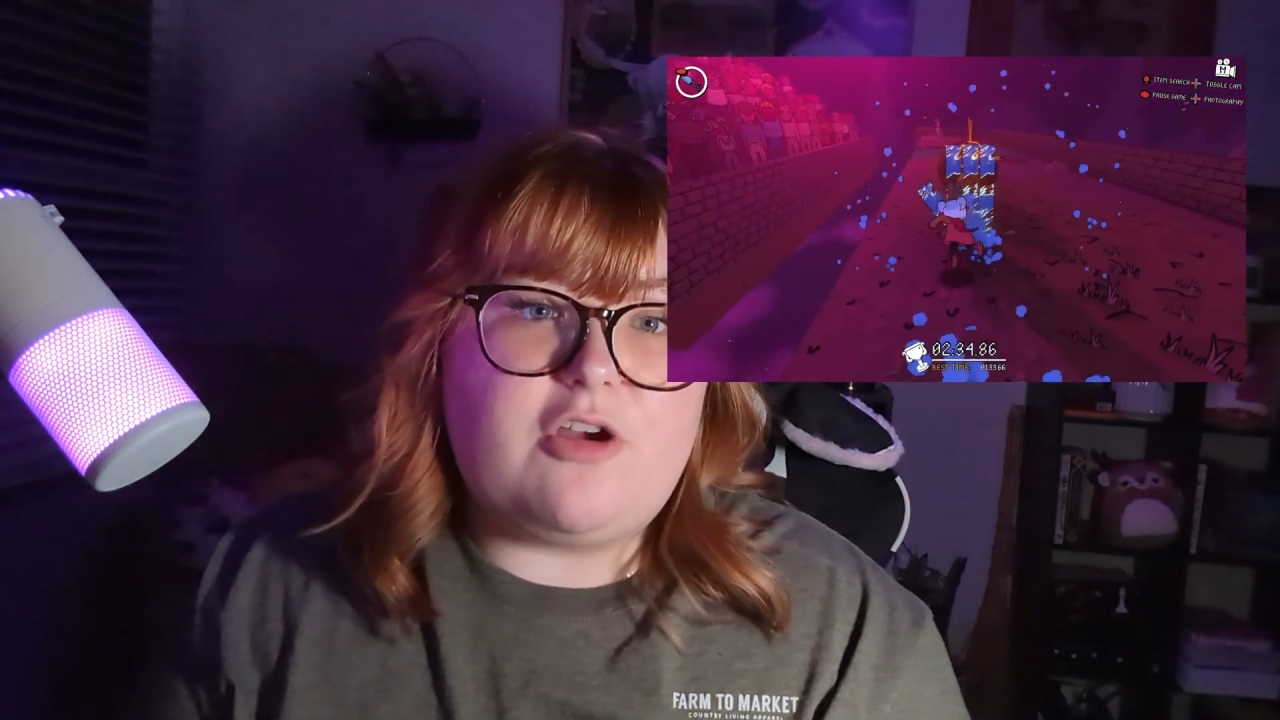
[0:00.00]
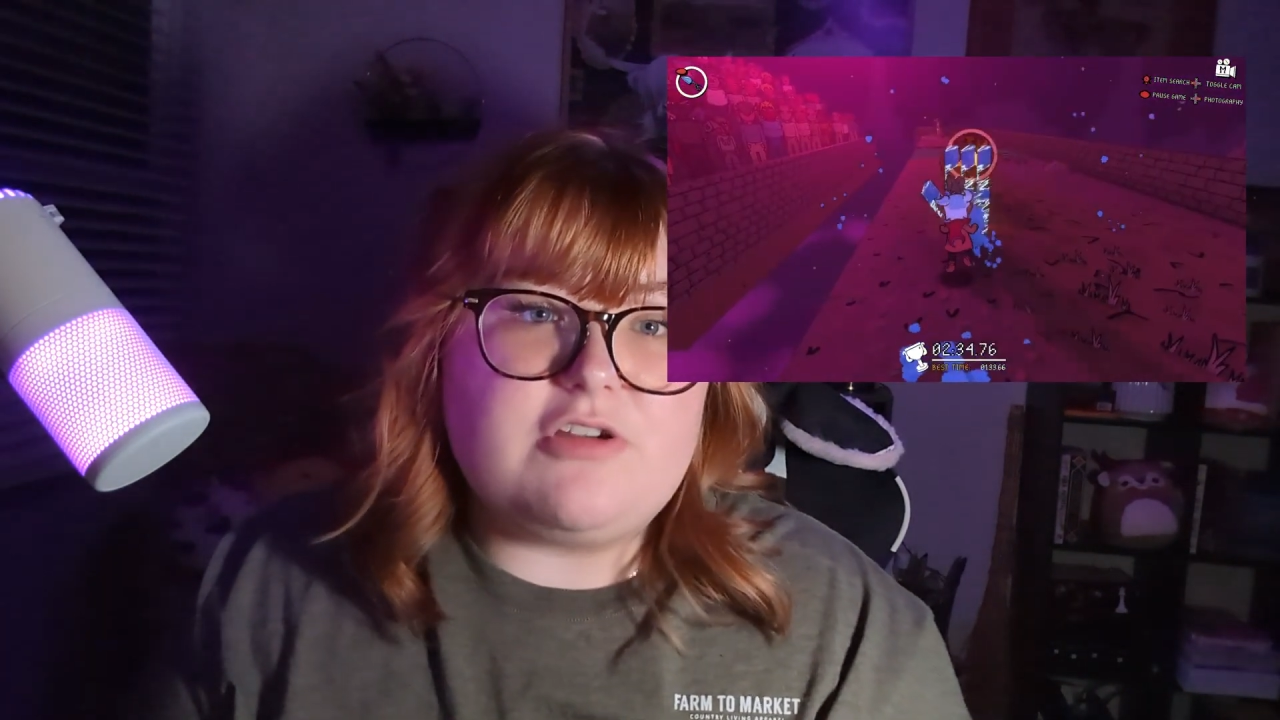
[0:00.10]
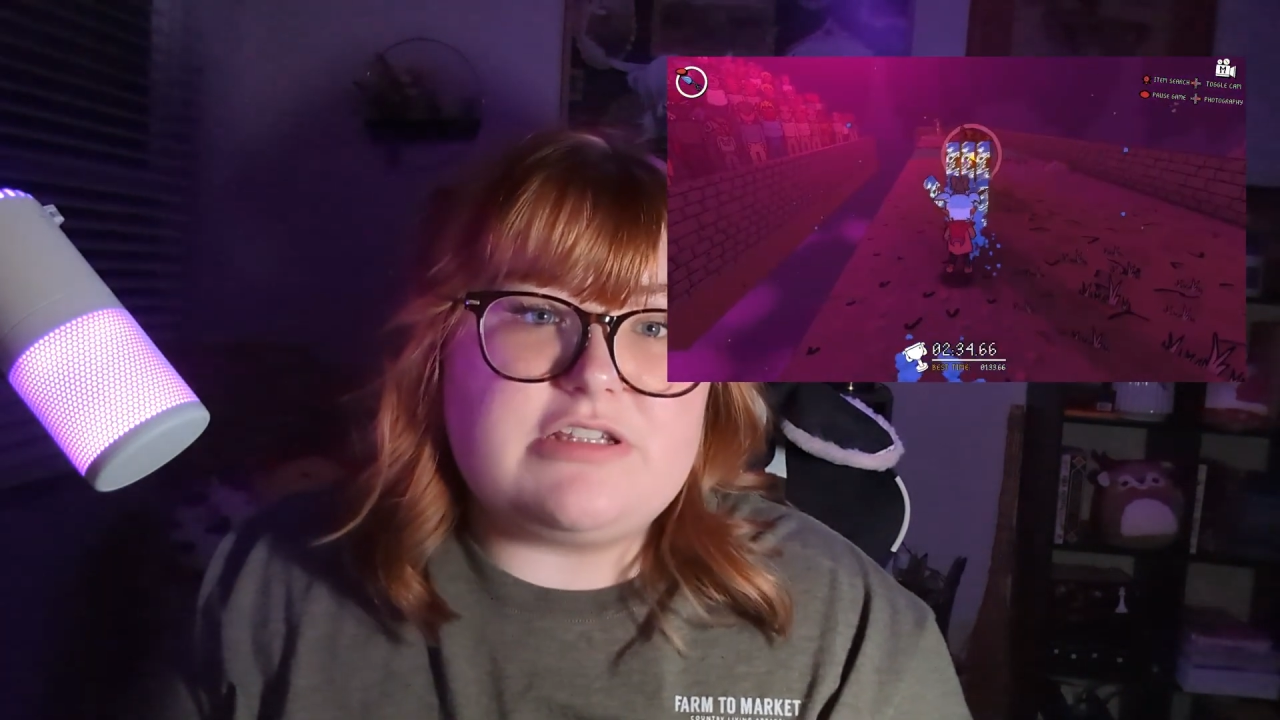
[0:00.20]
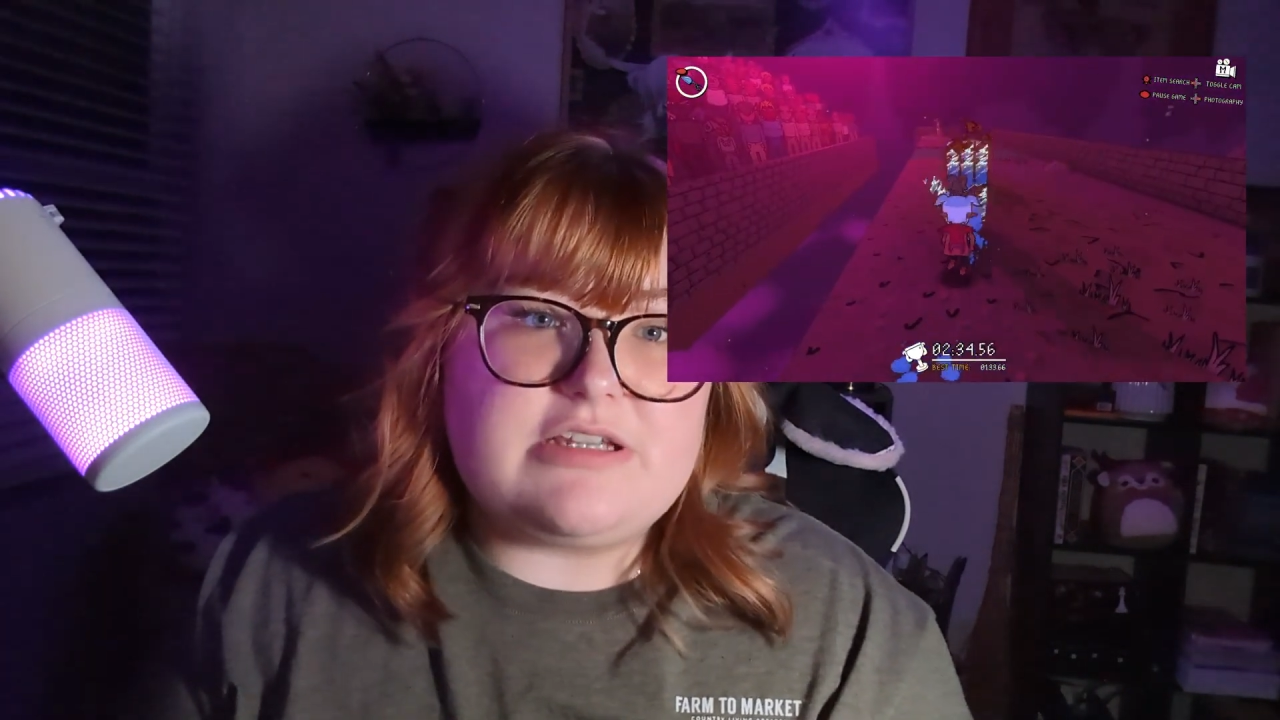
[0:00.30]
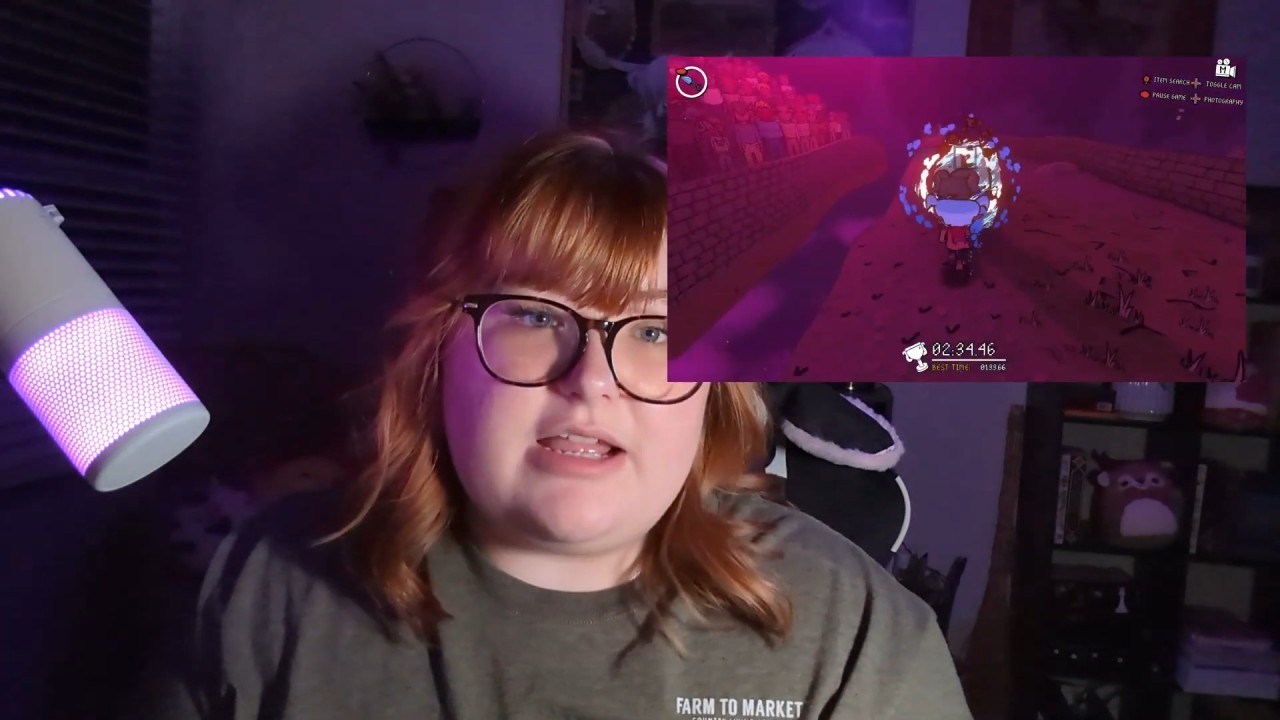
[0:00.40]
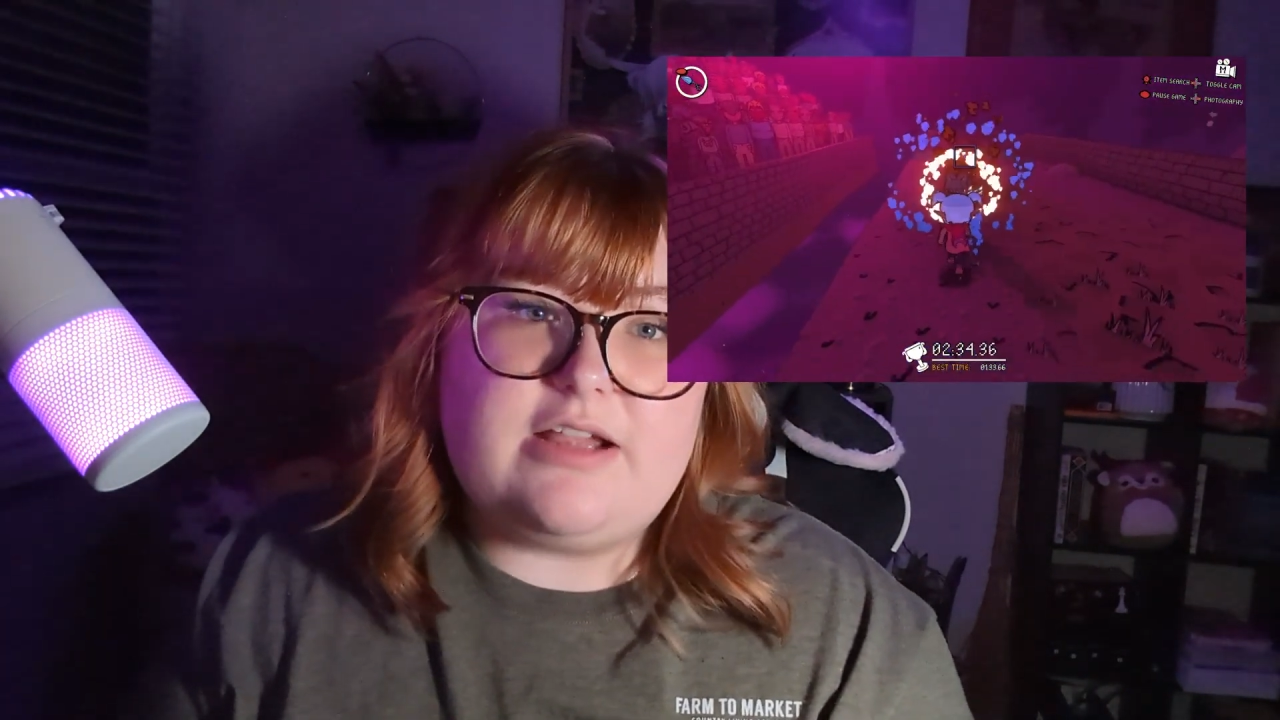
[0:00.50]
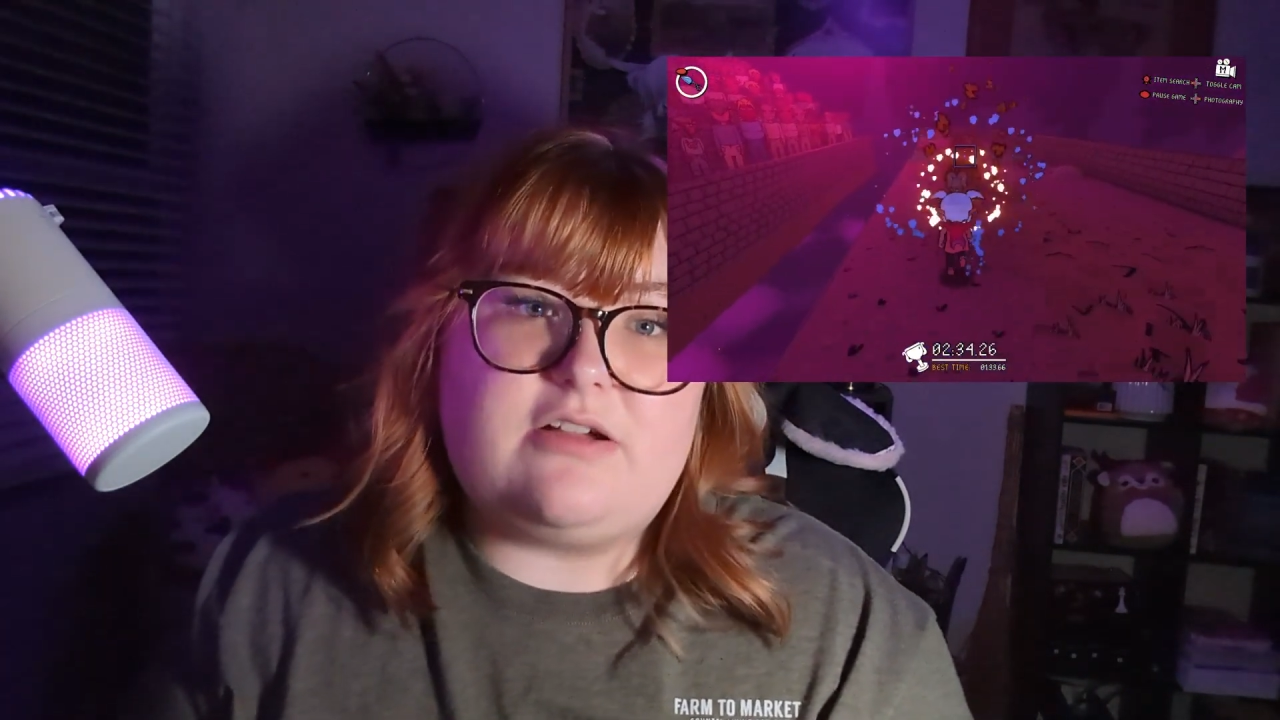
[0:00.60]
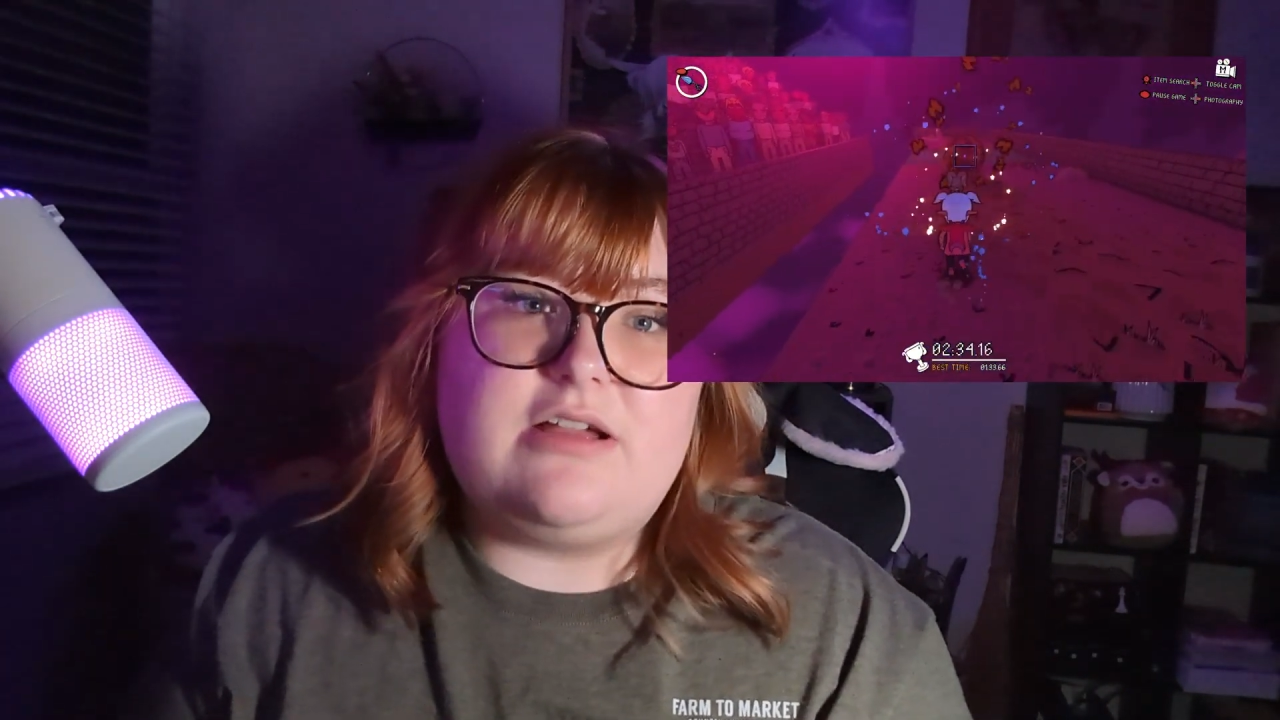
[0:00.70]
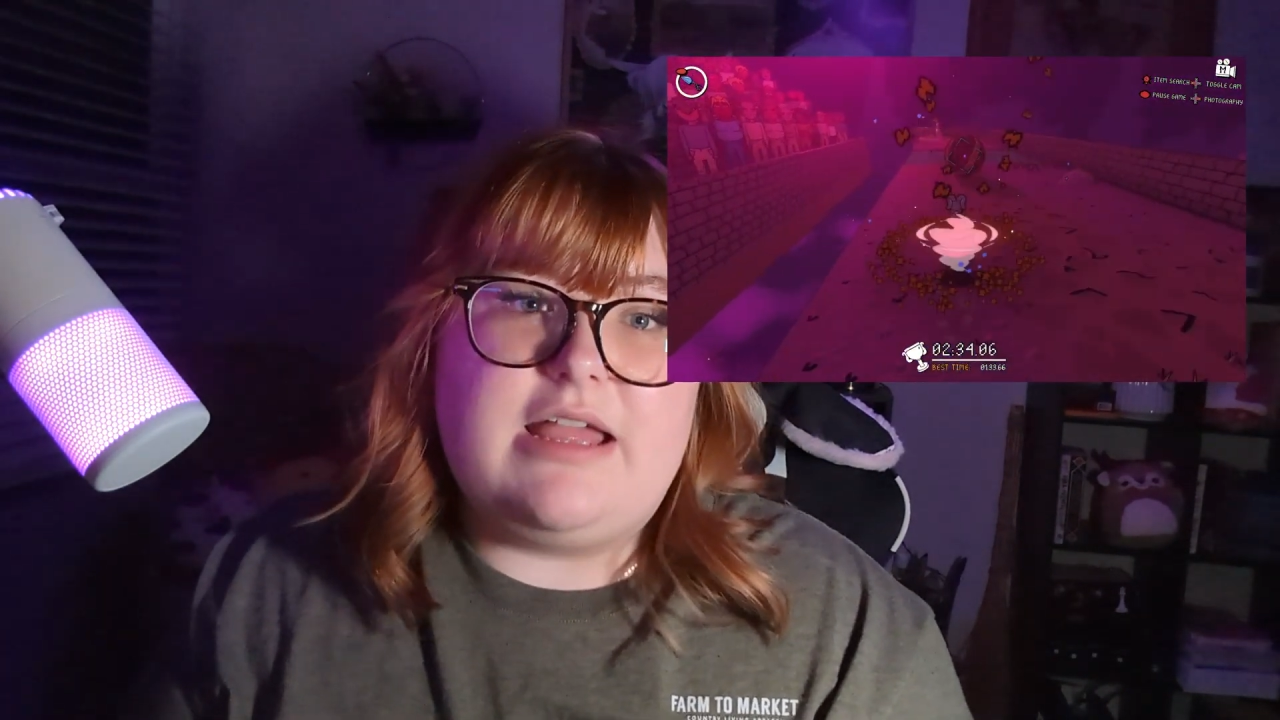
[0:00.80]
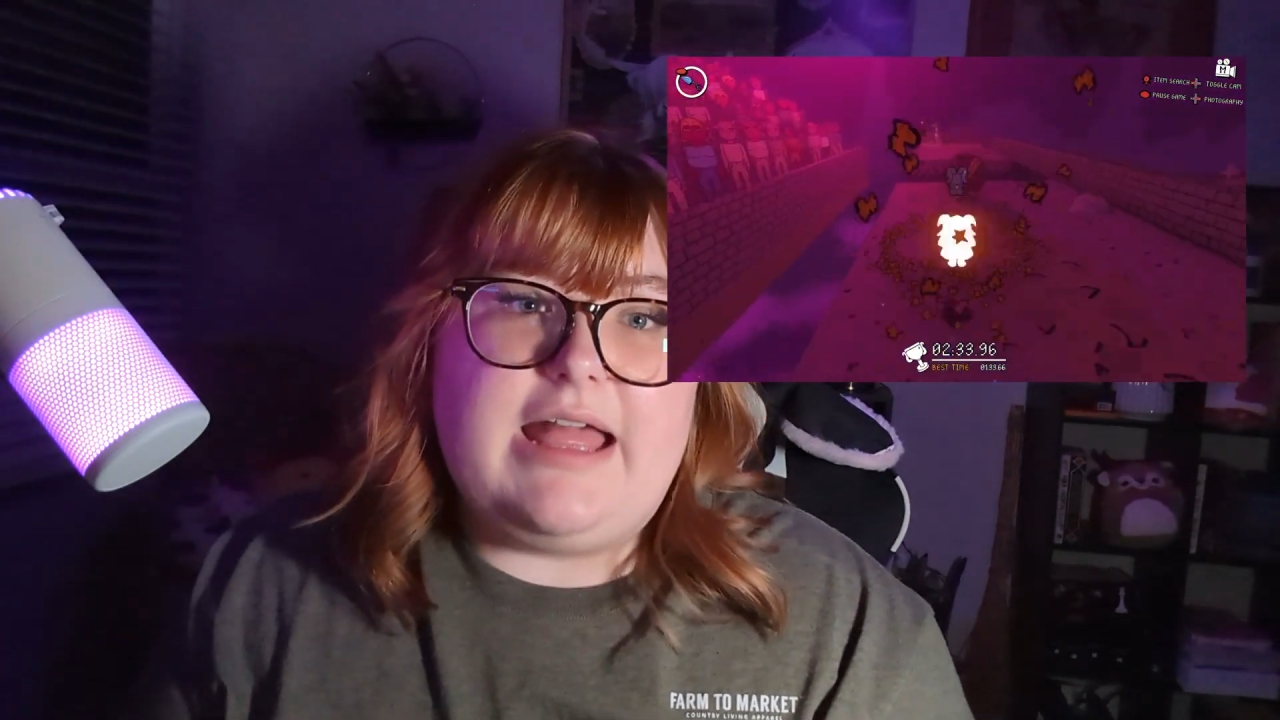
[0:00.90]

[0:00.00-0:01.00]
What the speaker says: art style.